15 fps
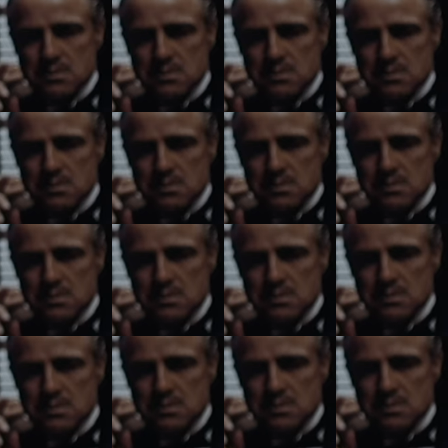
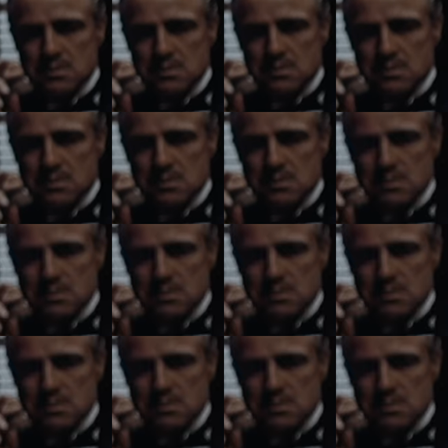
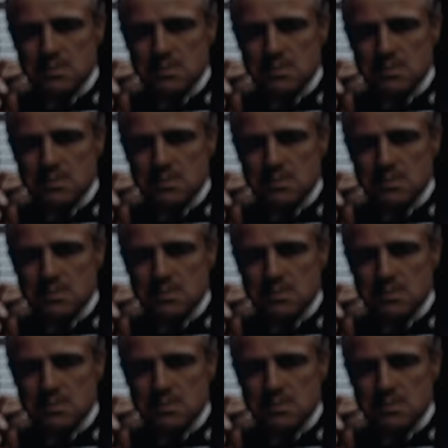No words are spoken by the person on screen.